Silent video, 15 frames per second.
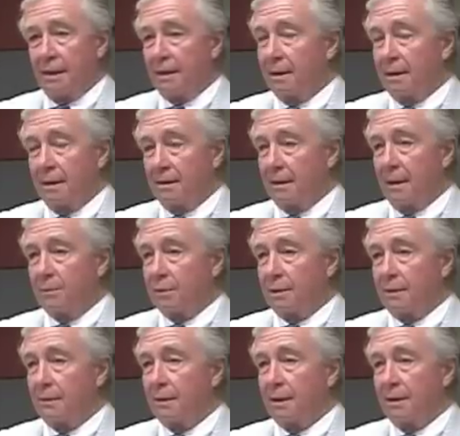I think it's
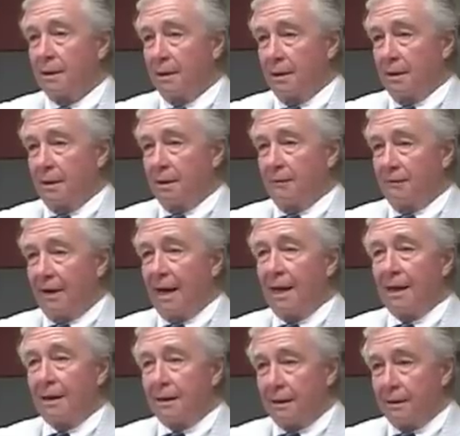absolutely
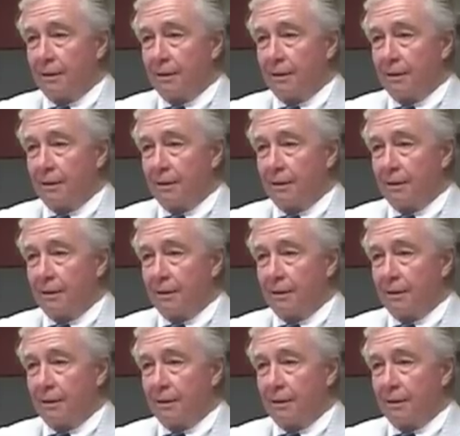valid,